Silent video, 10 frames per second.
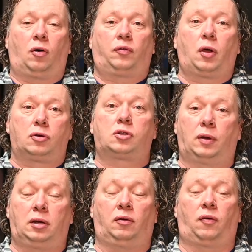of those
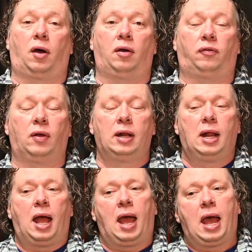25.
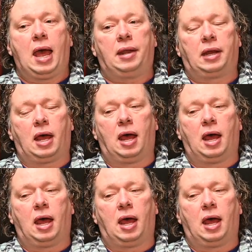And,